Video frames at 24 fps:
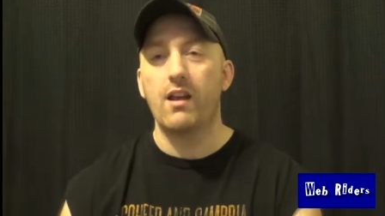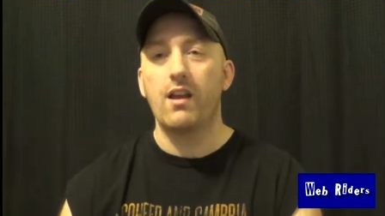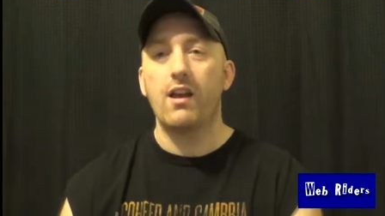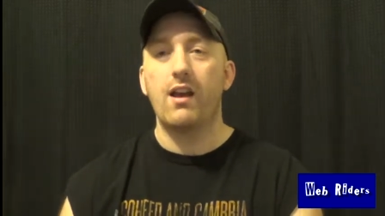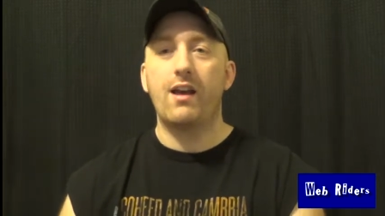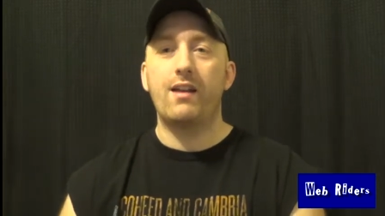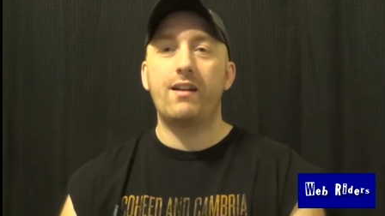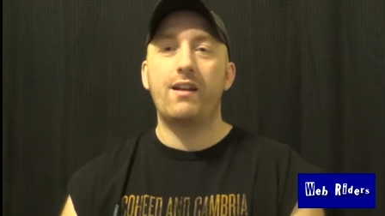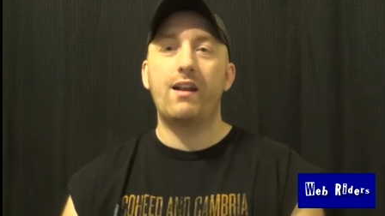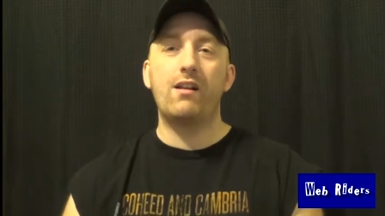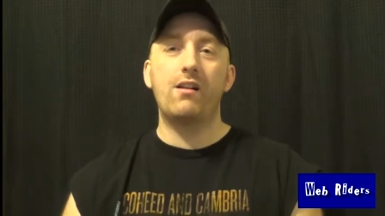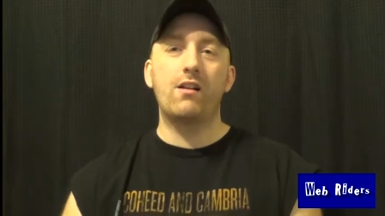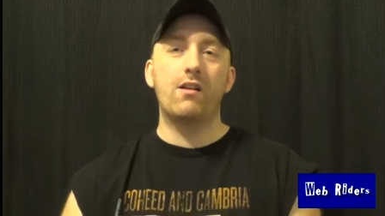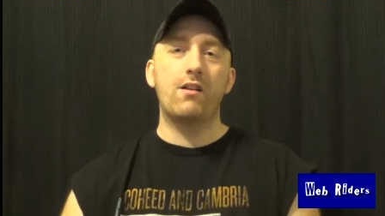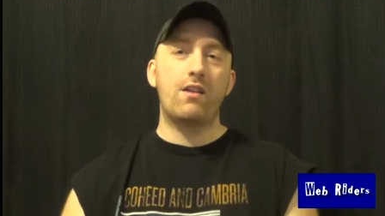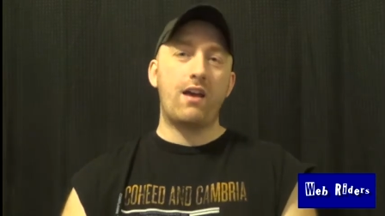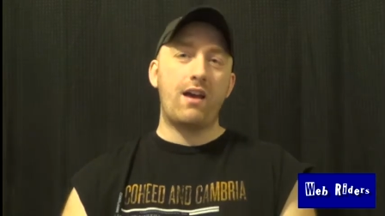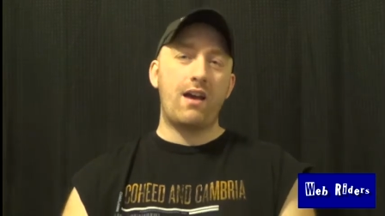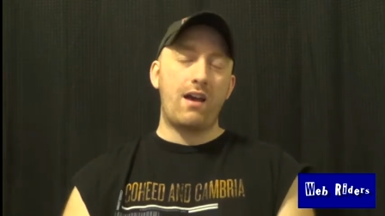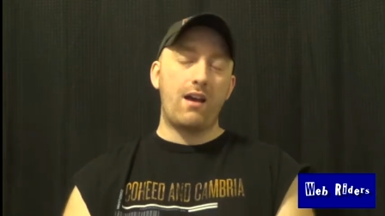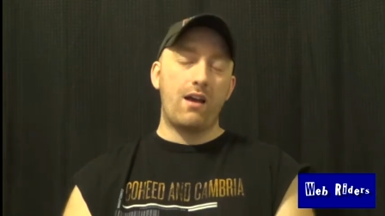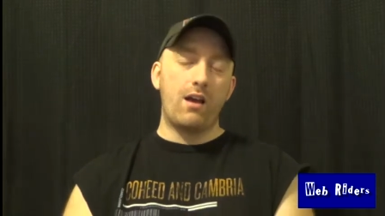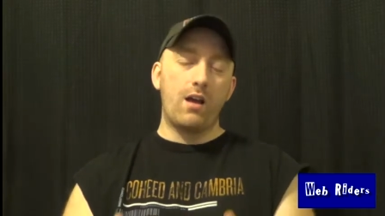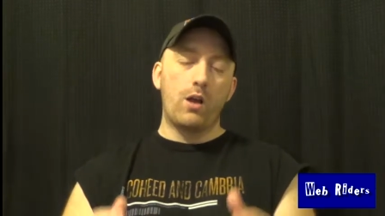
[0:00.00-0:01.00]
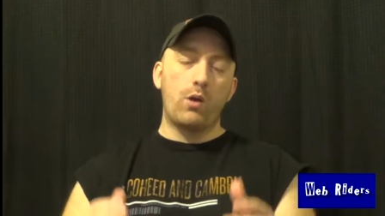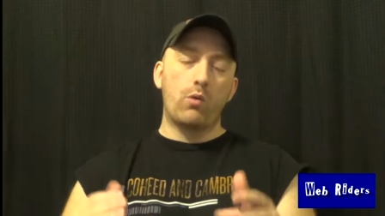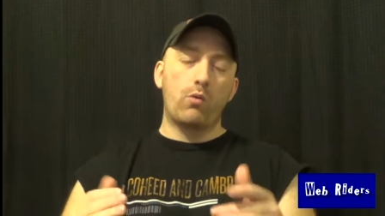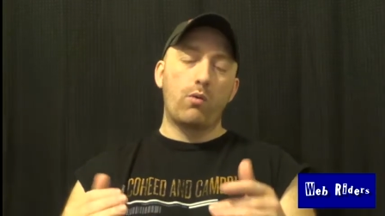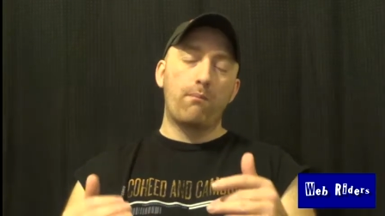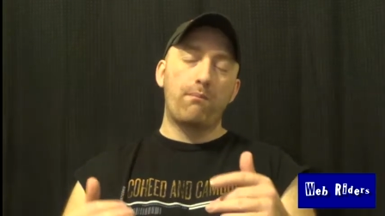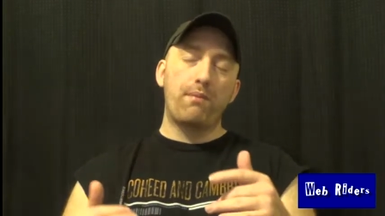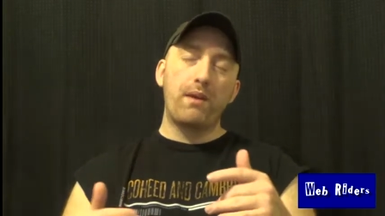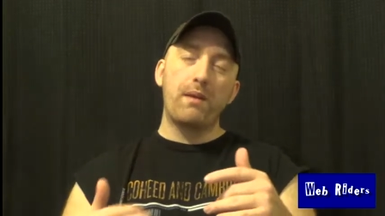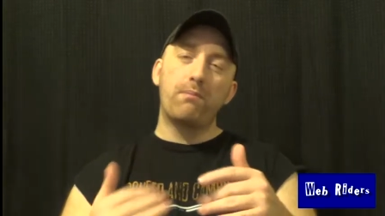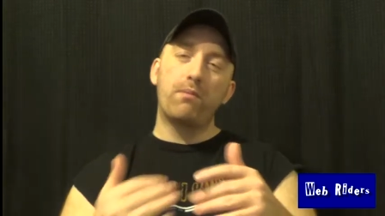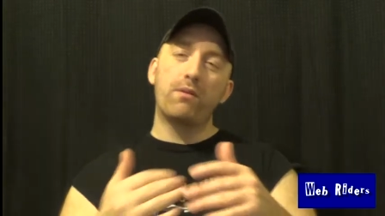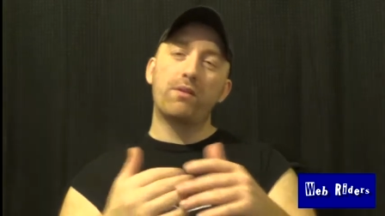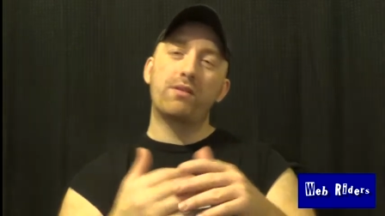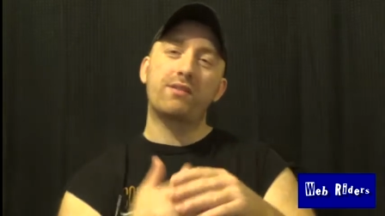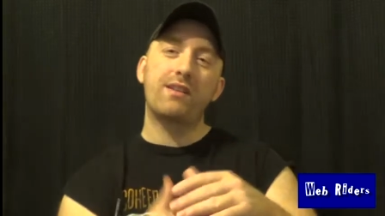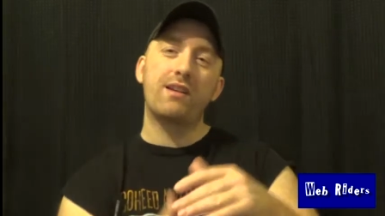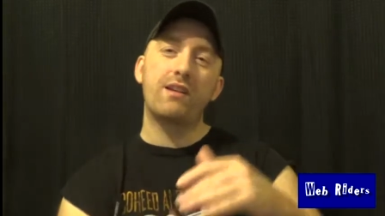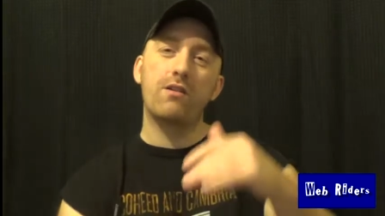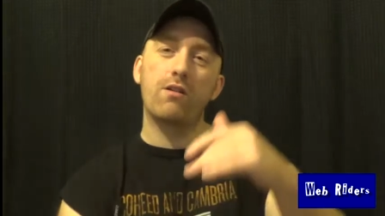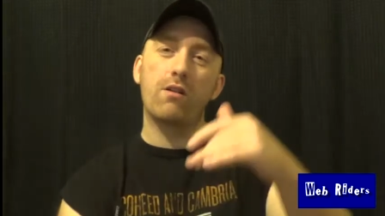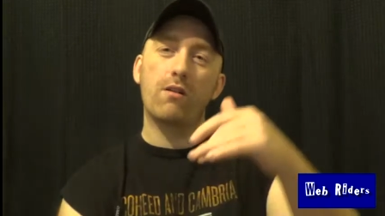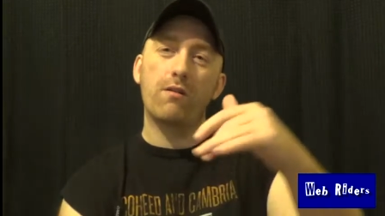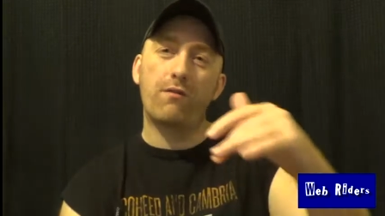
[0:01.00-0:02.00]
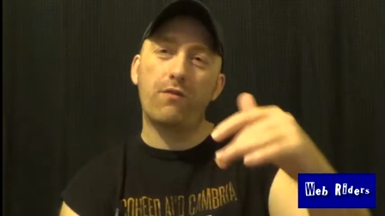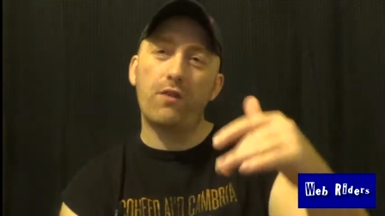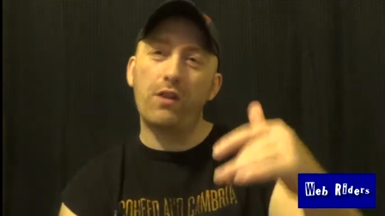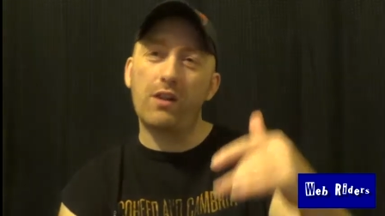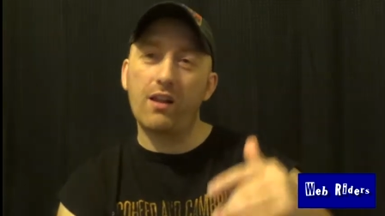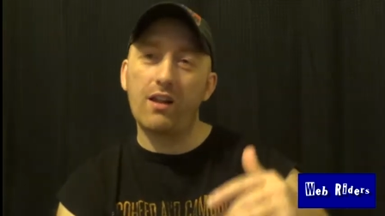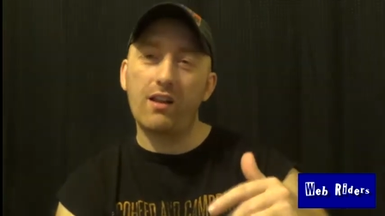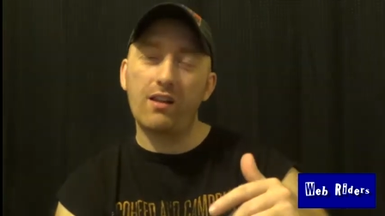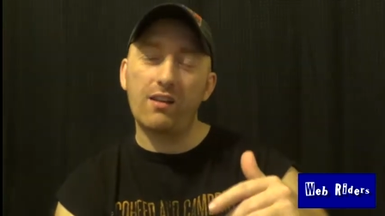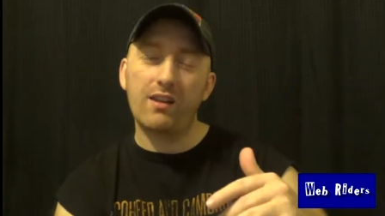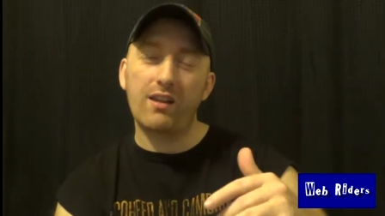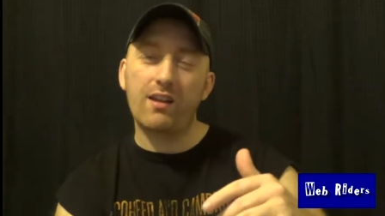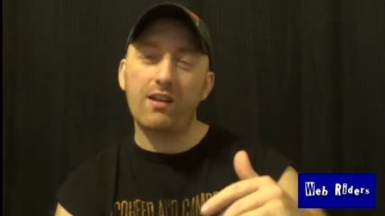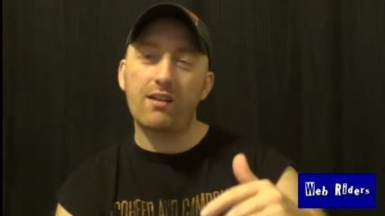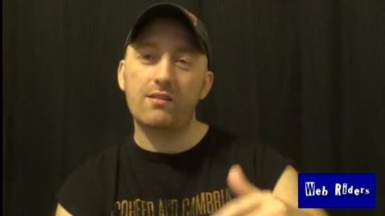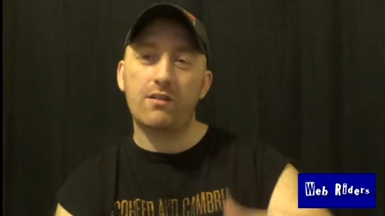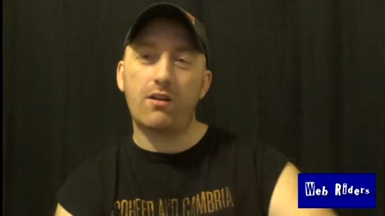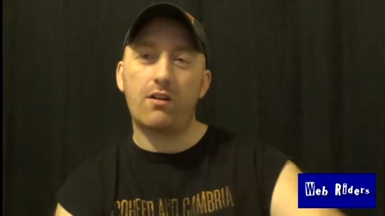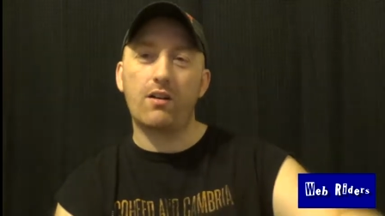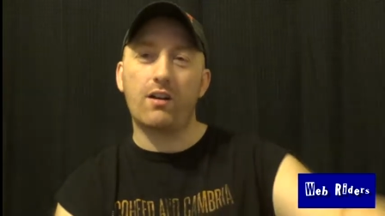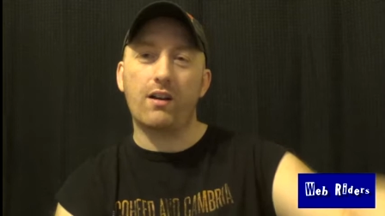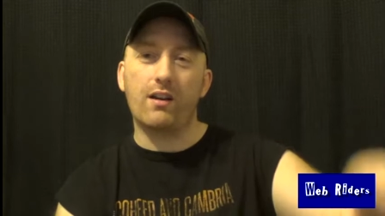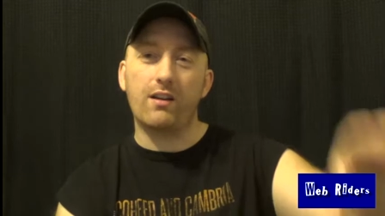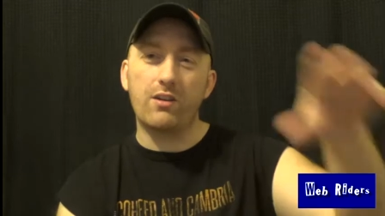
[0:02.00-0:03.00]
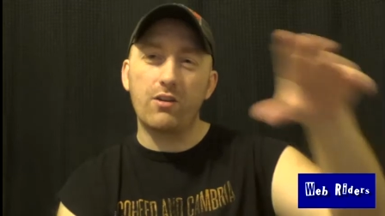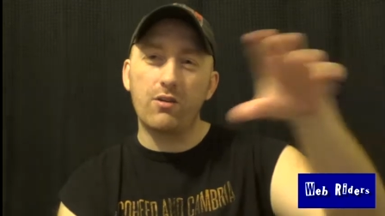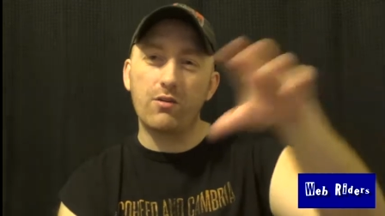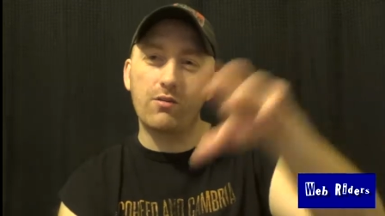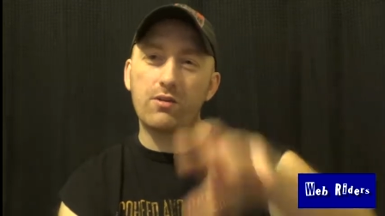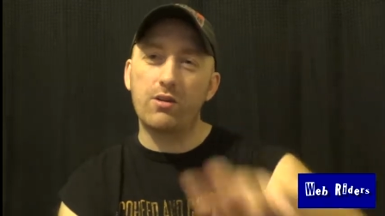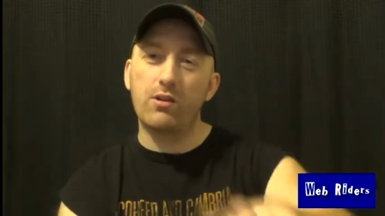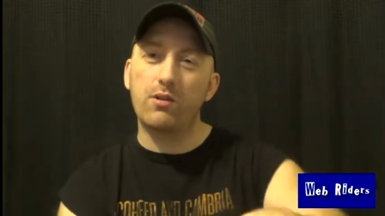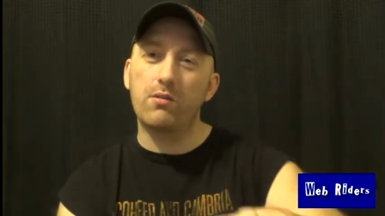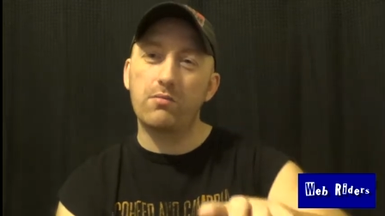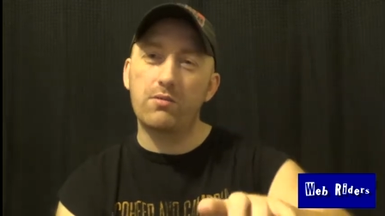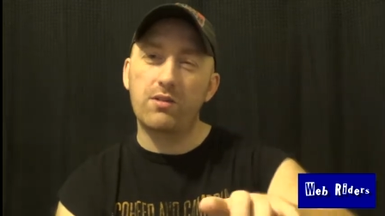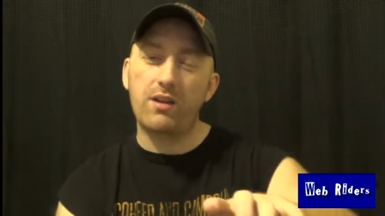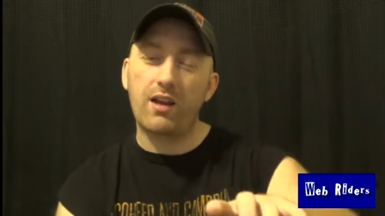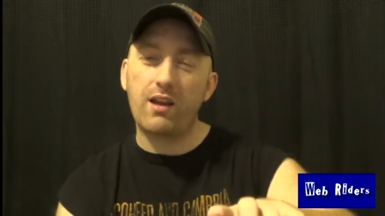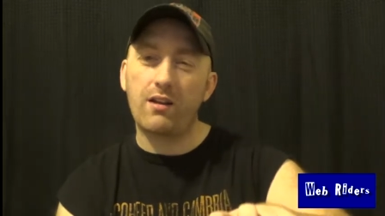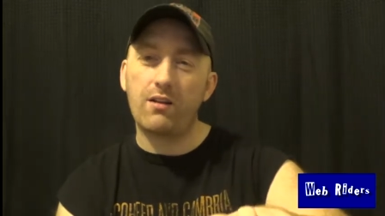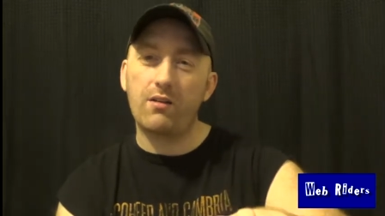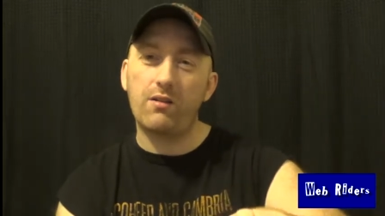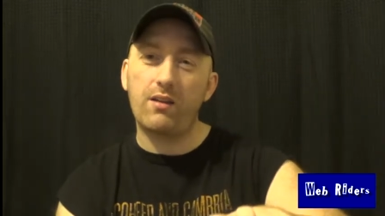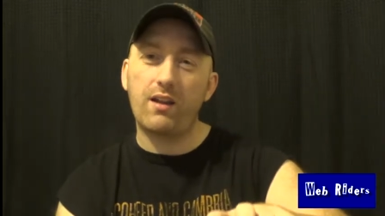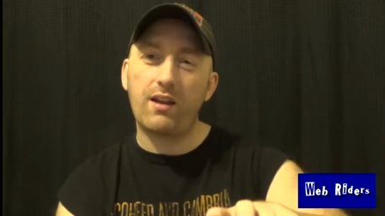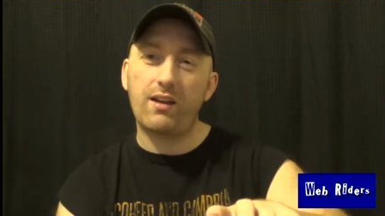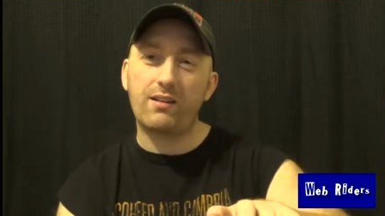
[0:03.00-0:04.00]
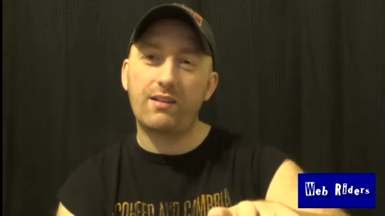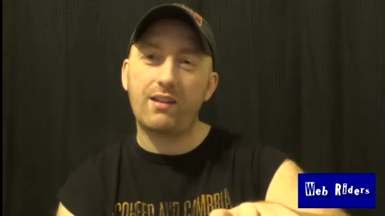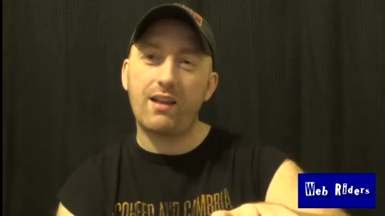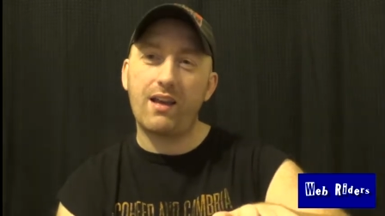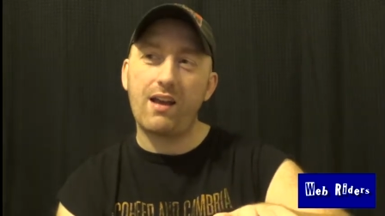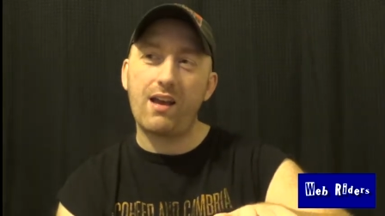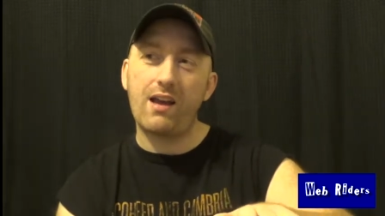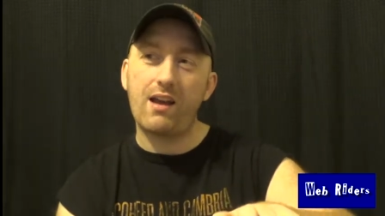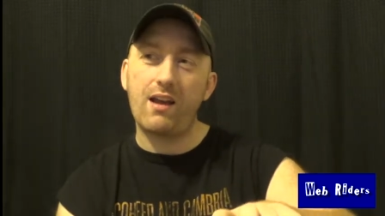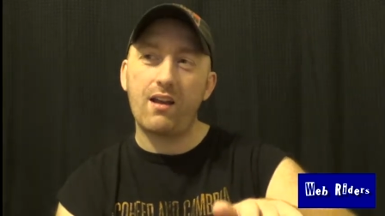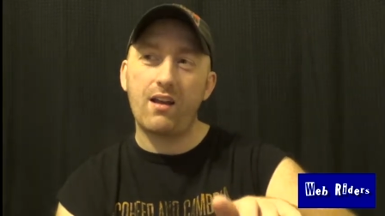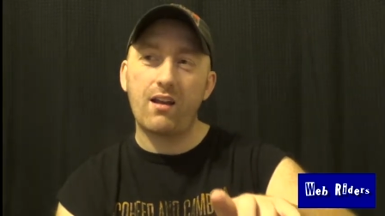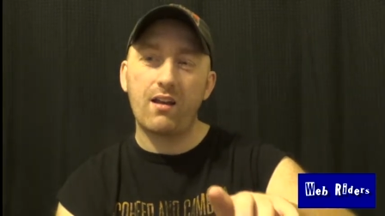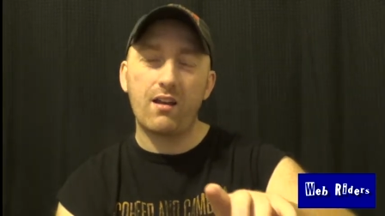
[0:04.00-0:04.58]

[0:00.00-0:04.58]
And not only that, when people see your affiliate links on a YouTube channel like that,